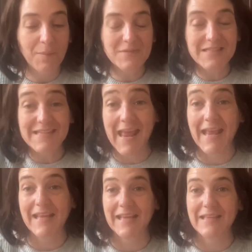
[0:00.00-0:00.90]

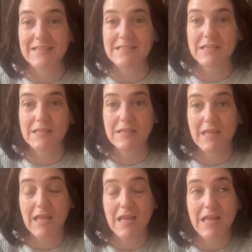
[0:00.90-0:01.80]
Today is
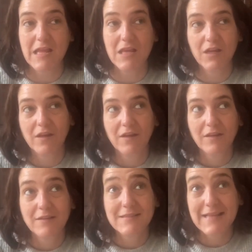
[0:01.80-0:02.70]
the
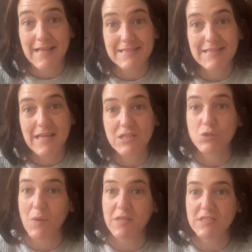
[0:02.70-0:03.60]
Saturday the
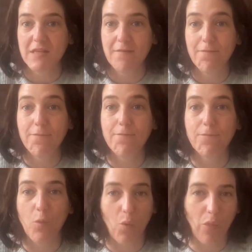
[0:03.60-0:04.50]

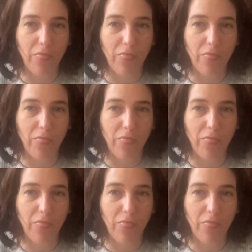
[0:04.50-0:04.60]
24th